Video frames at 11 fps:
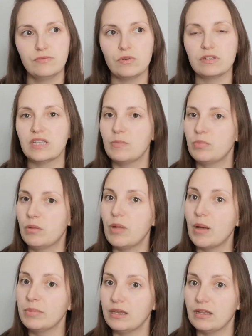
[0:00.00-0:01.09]
For example, a
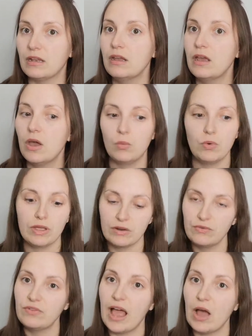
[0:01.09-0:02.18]
pumpkin will get a
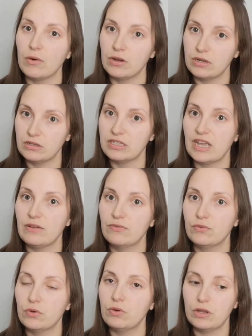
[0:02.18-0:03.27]
flower and it'll set
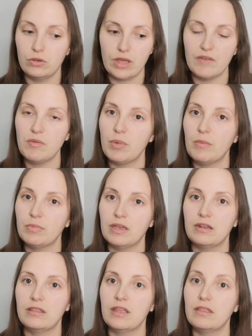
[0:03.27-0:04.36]
fruit and you'll have a
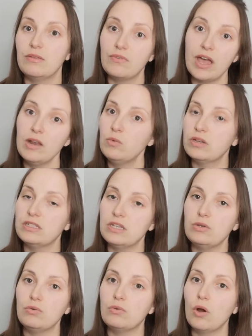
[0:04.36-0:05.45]
pumpkin, and then the vine will
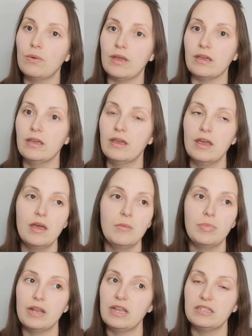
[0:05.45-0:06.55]
continue growing,
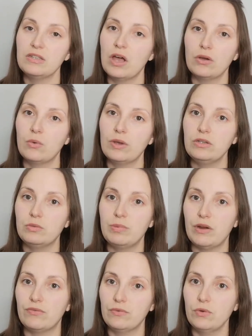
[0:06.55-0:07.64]
but it's not going to
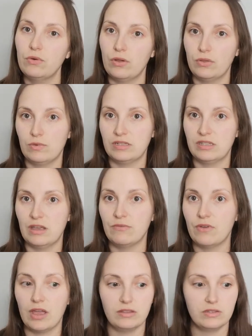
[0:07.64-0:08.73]
bear fruit on the rest of that
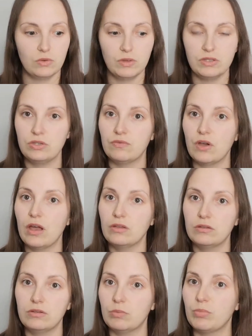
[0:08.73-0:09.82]
vine. So once you've got
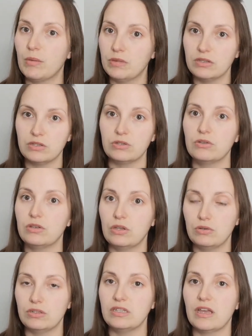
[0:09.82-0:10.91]
your pumpkins that
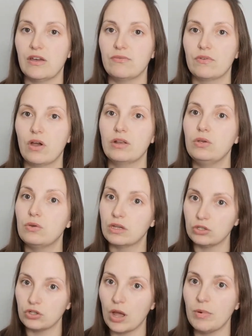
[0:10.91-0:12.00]
you see have gone, you can
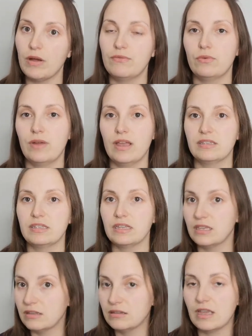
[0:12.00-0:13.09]
chop off the rest
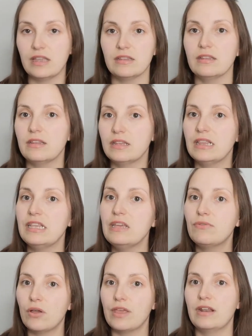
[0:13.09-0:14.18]
and
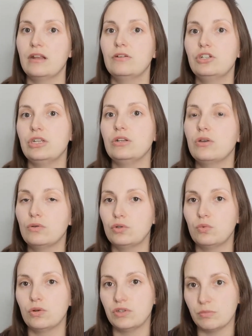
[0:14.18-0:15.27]
leave all that energy to go
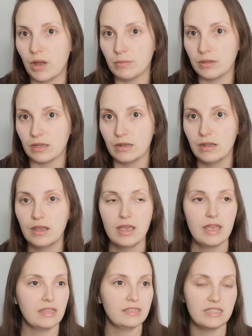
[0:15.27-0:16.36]
towards your pumpkin.
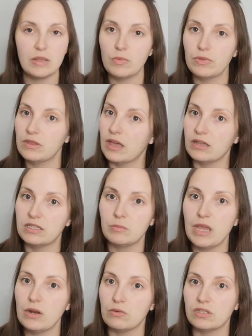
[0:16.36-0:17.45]
And same with
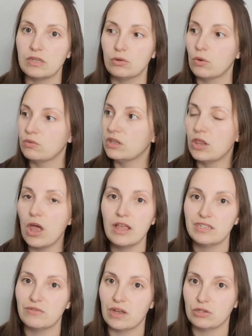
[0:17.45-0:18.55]
tomatoes. It grows
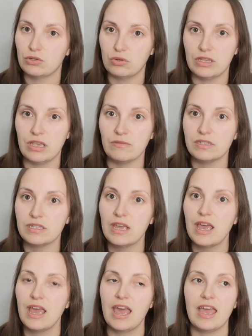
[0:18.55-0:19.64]
lots of extra leaves.
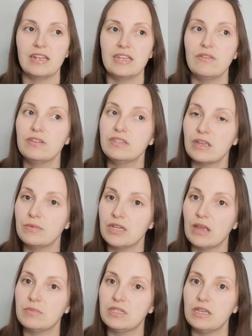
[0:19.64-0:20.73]
And even
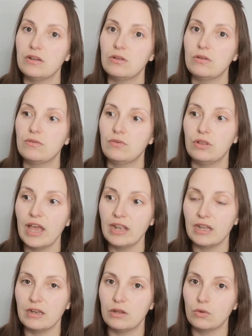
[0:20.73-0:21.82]
sometimes if you let
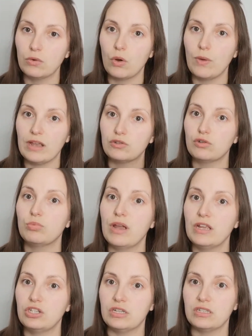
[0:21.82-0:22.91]
it, it'll grow extra
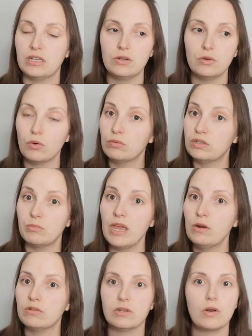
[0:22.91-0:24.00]
branches and it'll grow
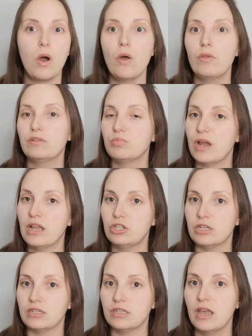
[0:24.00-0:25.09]
tomatoes on all those
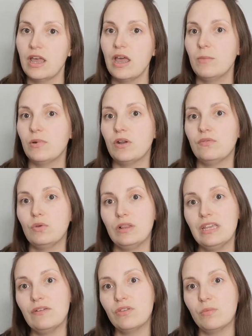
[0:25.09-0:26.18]
branches. But if you
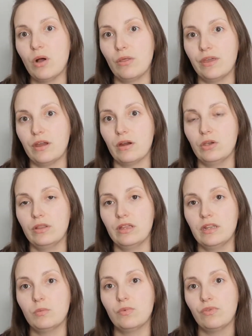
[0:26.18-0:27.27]
leave them all there, you'll
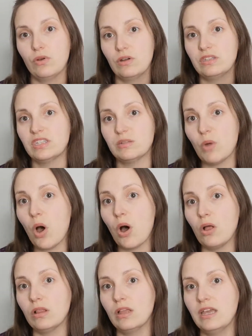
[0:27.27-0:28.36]
end up with very
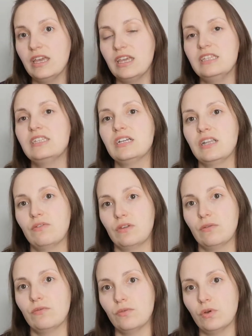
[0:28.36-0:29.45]
small,
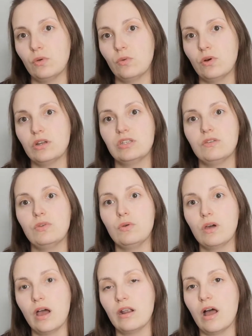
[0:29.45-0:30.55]
insignificant fruit. Whereas if you
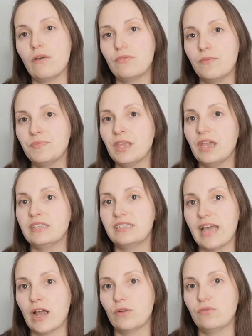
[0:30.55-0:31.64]
cut off and
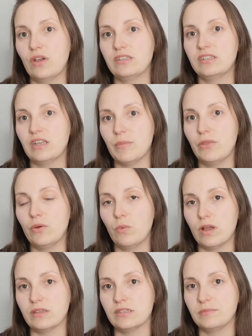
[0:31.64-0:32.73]
sacrifice some other
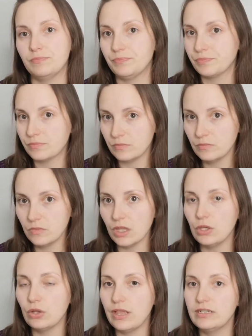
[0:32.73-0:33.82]
ones,
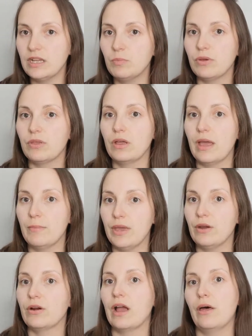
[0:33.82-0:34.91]
you'll end up with
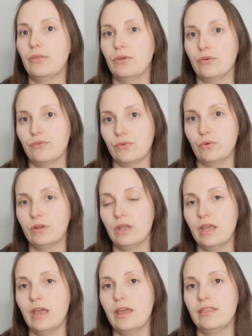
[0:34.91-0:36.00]
bigger, healthier fruit
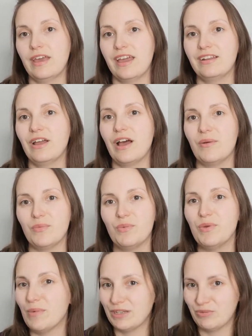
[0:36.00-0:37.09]
that will
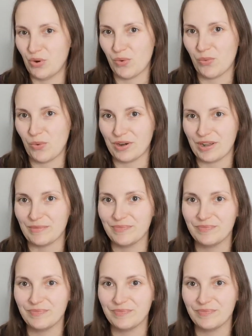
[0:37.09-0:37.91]
be much more rewarding.